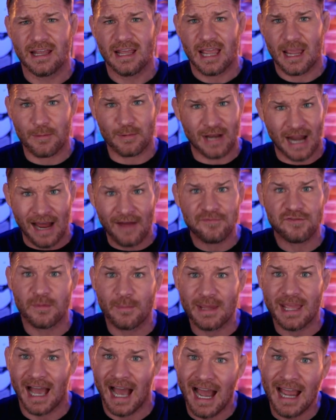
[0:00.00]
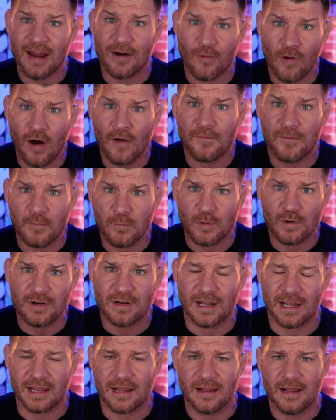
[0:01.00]
It would have to be a higher offer, wouldn't
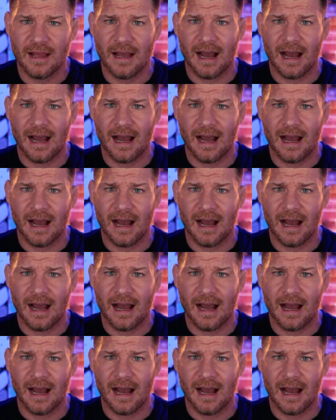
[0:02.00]
it?